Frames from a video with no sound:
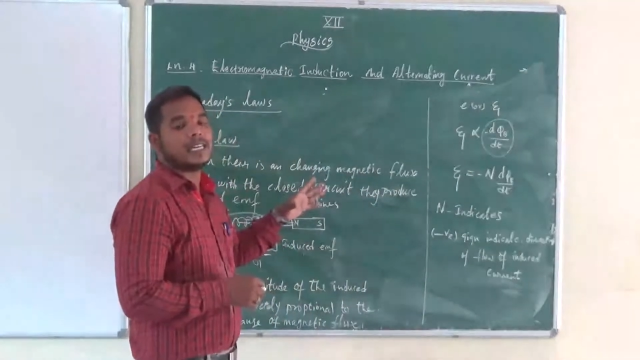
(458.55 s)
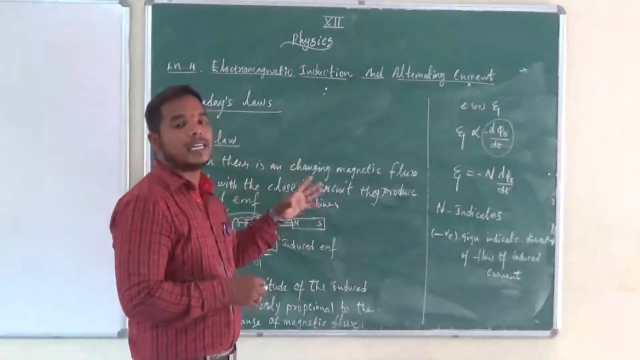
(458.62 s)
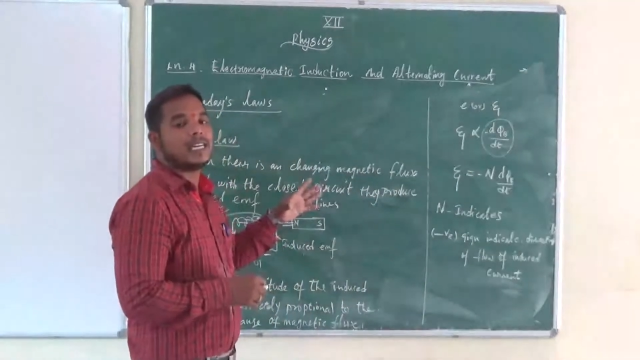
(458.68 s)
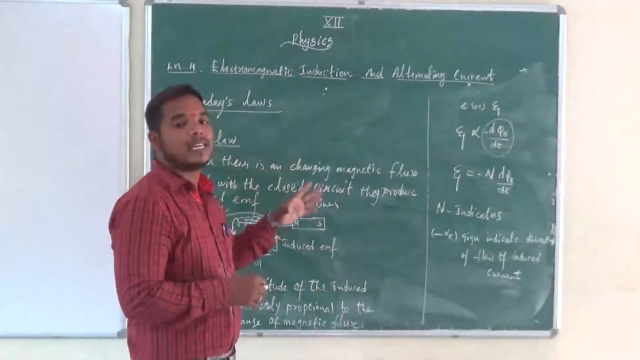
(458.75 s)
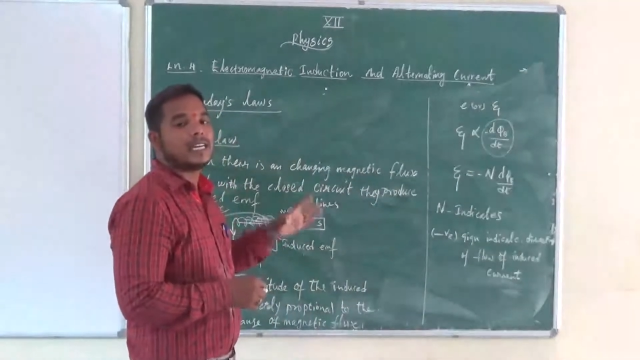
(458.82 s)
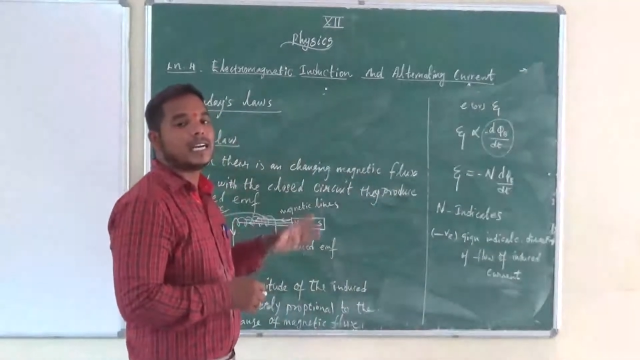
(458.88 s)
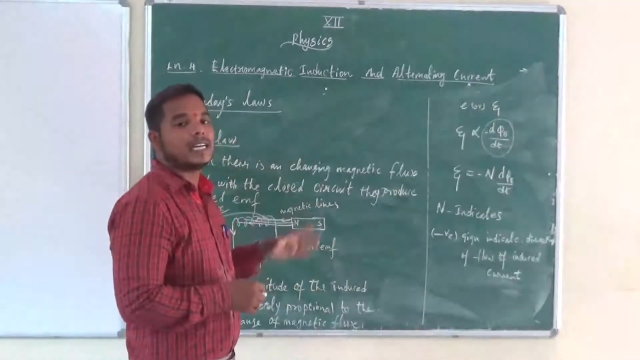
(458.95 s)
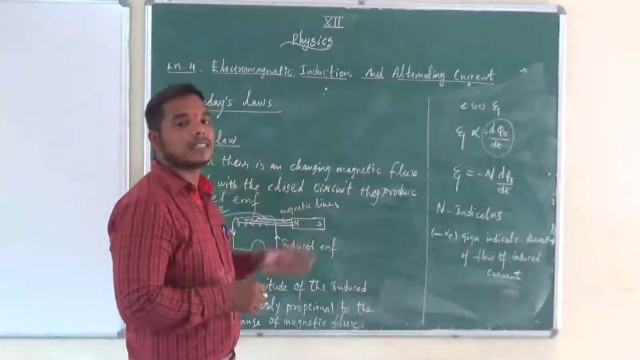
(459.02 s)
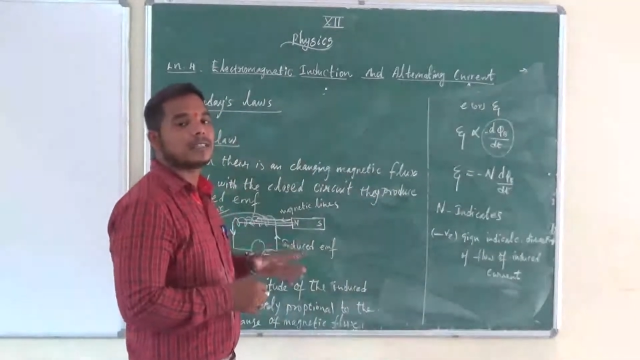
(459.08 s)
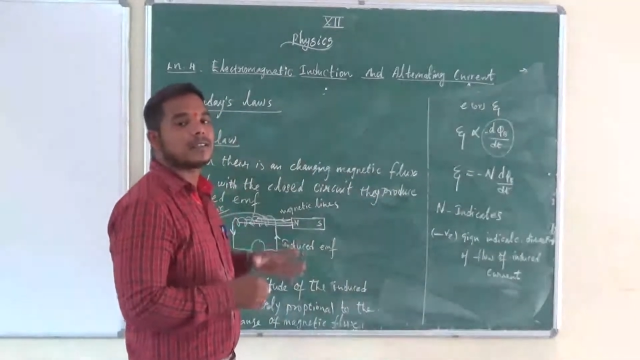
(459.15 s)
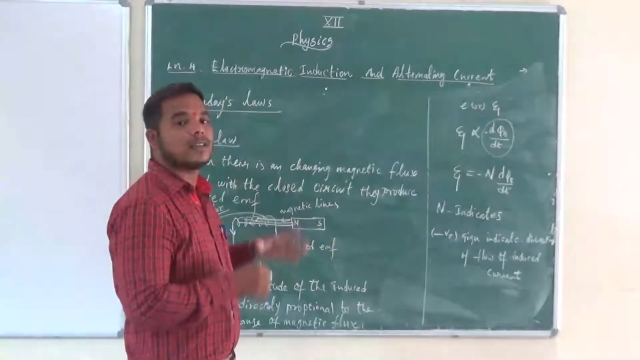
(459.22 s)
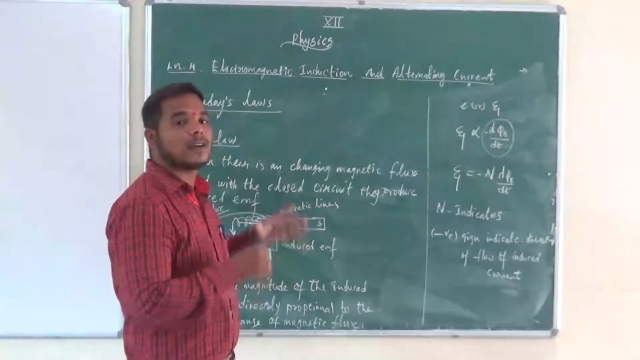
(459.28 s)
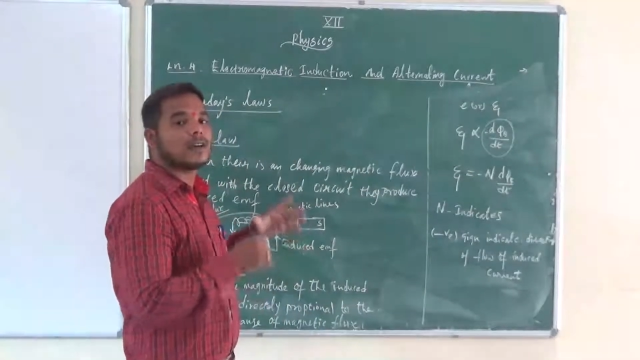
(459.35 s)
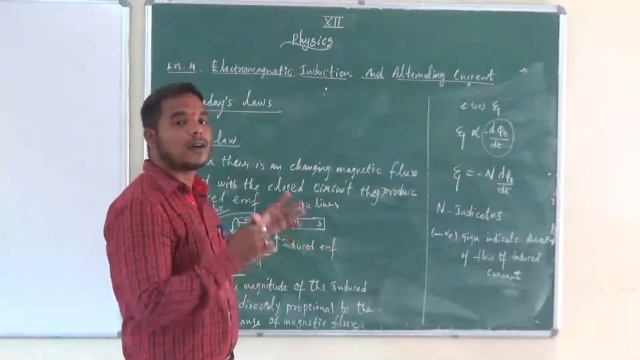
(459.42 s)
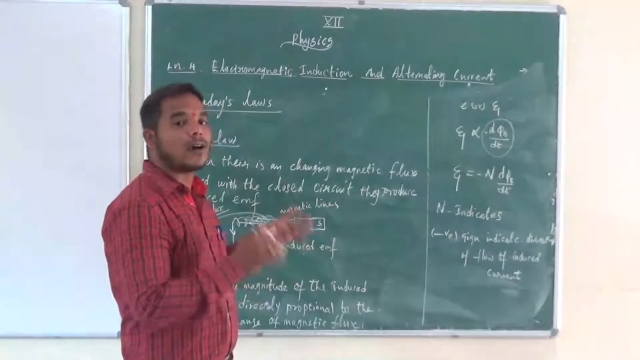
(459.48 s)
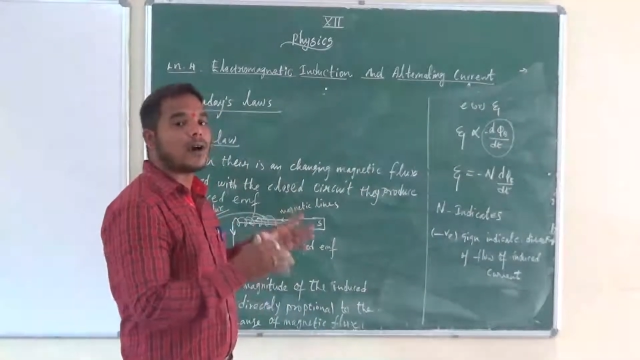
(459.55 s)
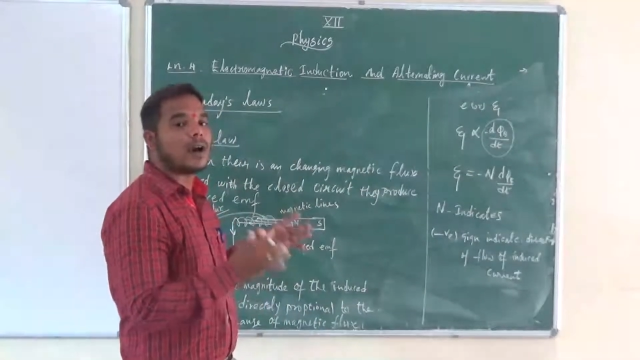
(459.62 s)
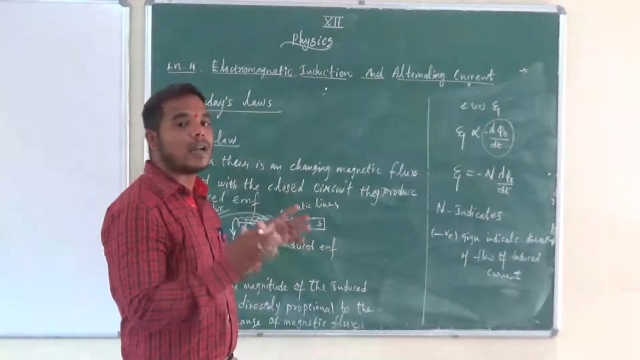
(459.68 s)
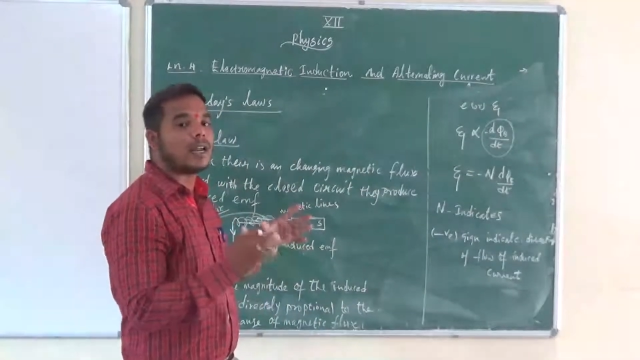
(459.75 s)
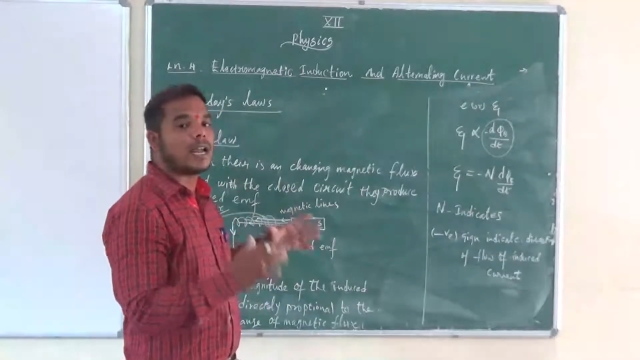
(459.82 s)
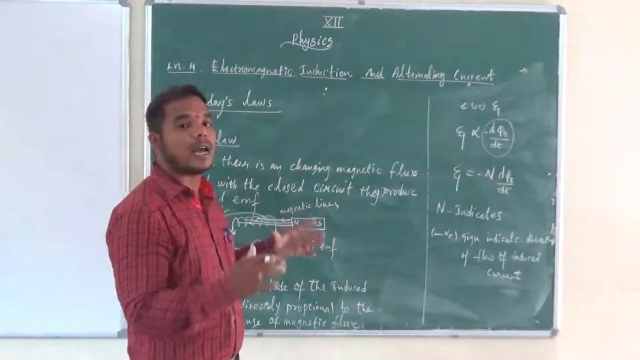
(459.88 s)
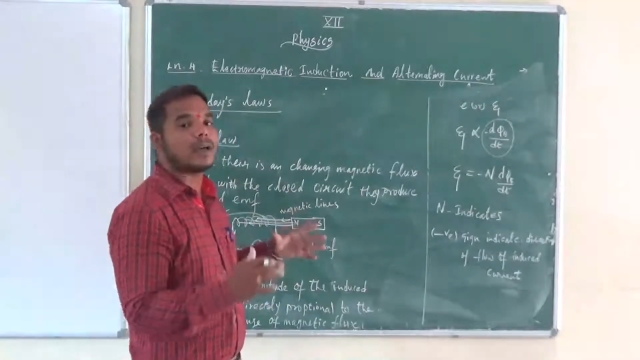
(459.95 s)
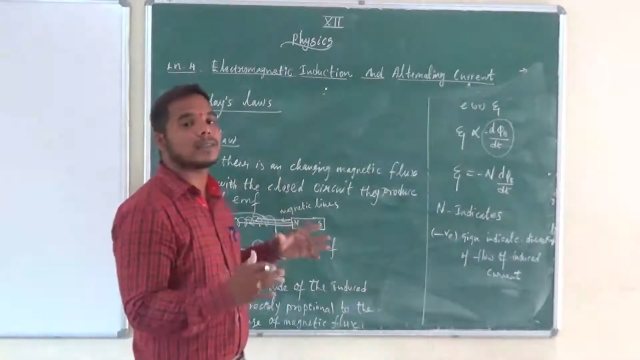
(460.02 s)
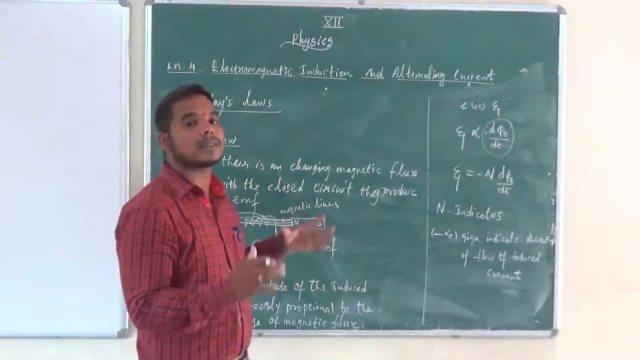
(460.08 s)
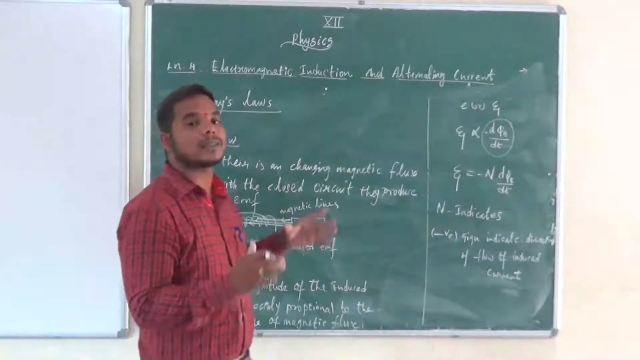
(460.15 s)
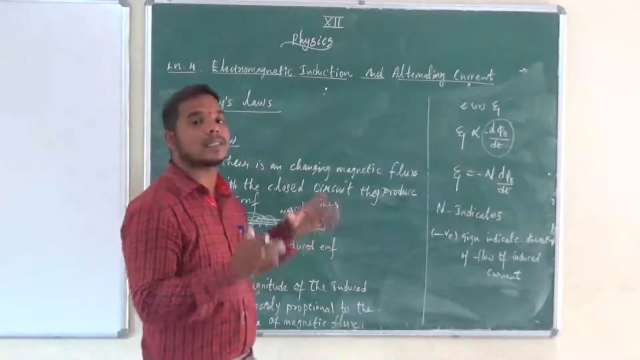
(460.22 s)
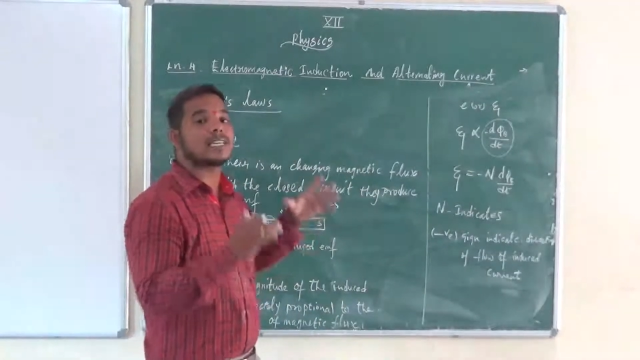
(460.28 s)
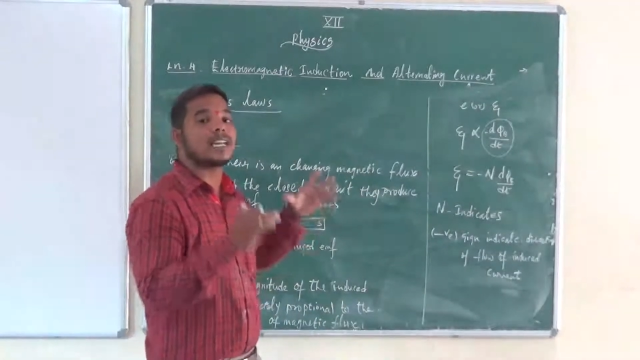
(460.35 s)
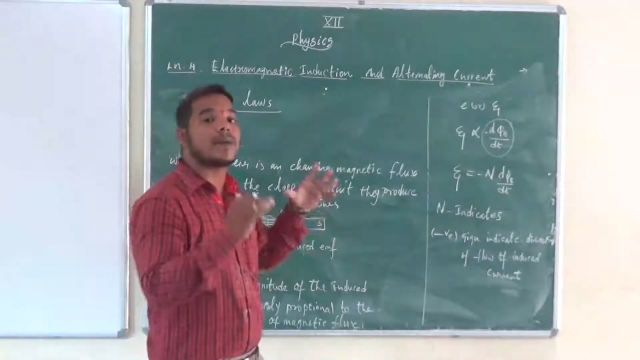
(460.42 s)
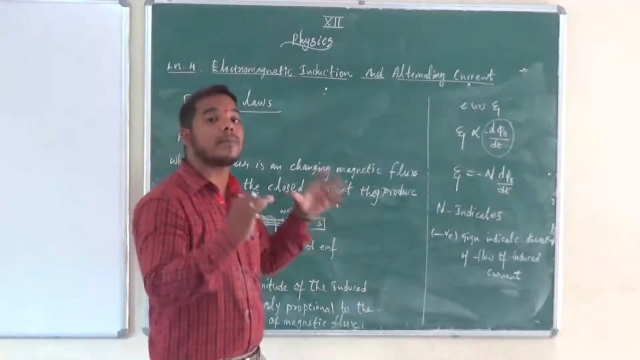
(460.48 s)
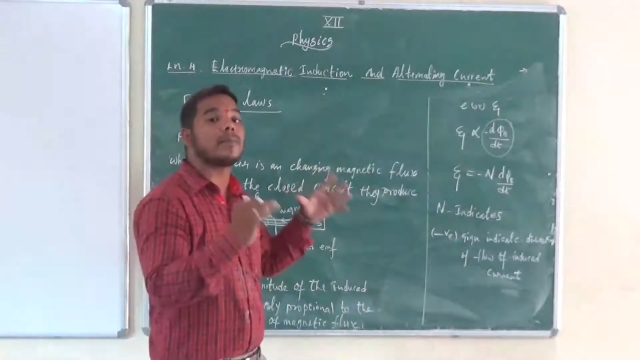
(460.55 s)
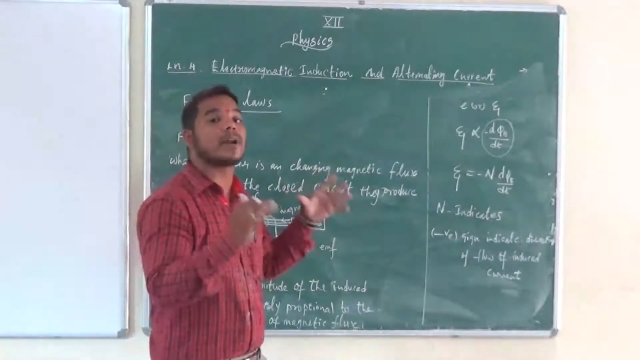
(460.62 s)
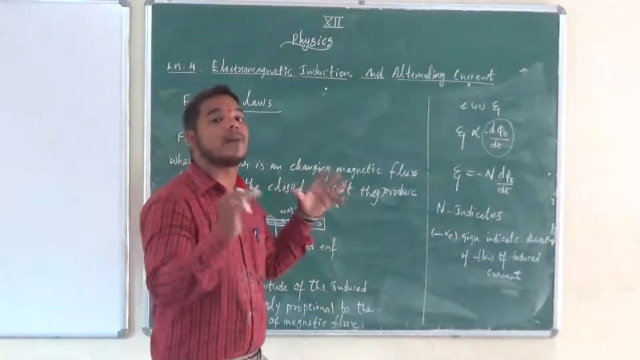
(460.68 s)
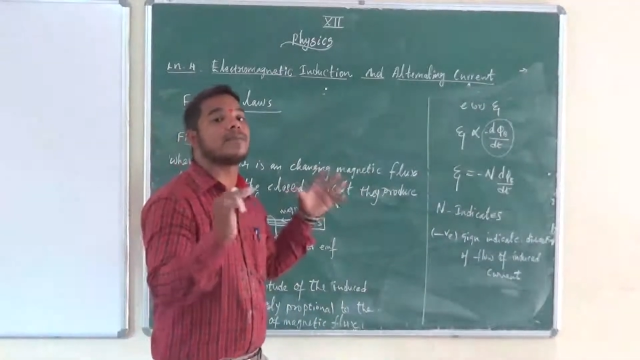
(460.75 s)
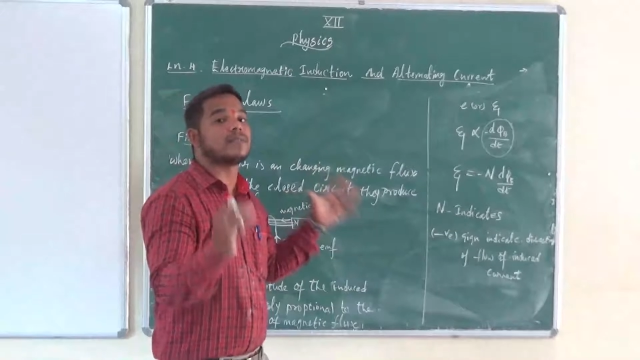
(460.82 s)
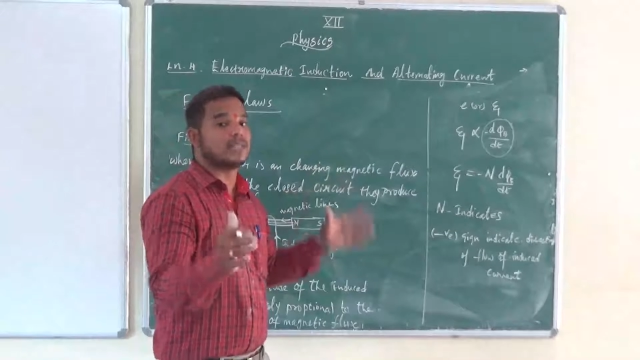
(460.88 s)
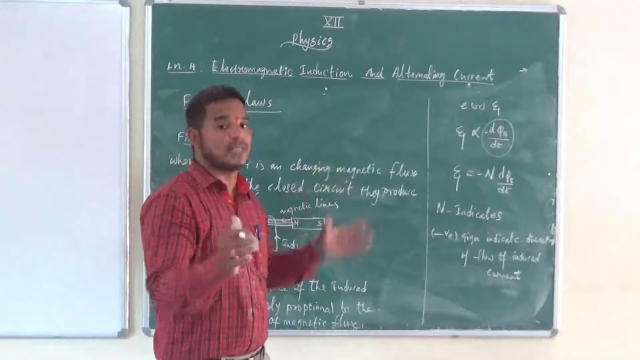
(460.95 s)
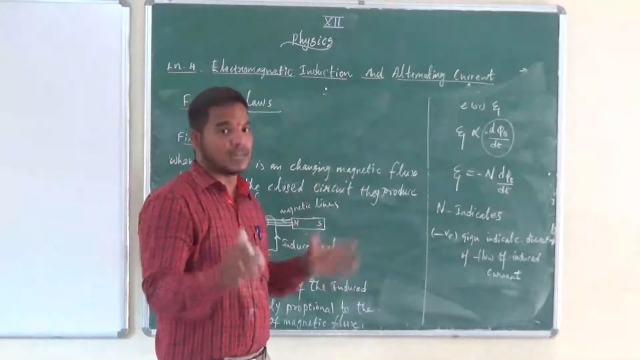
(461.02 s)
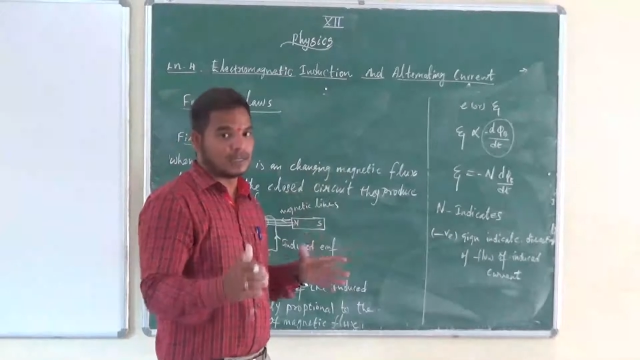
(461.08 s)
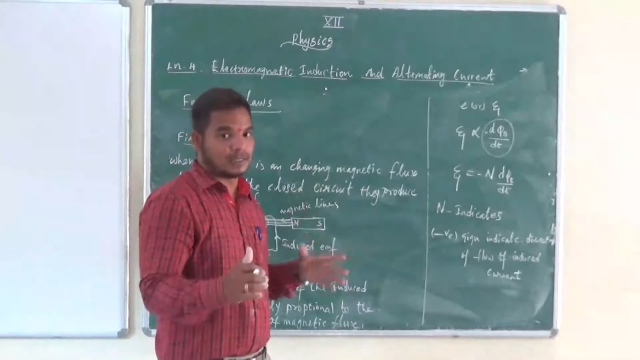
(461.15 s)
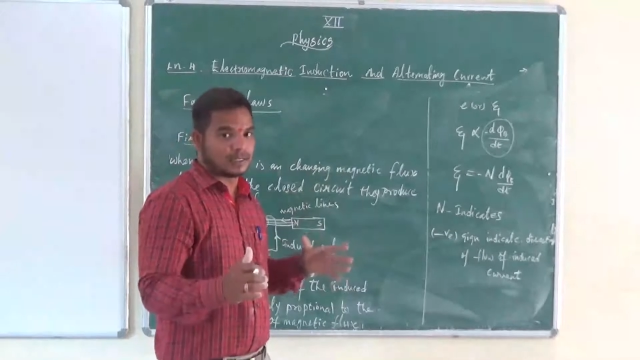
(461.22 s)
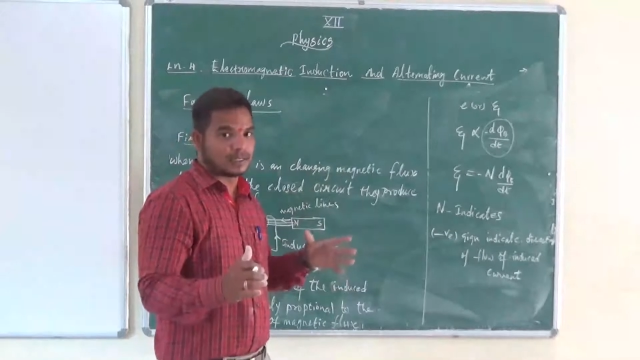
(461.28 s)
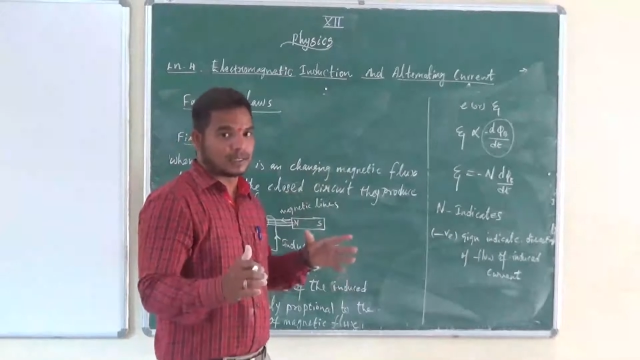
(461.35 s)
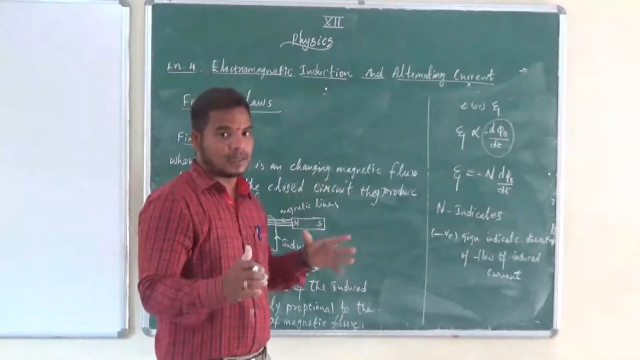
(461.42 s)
indicates the coil has number of turns,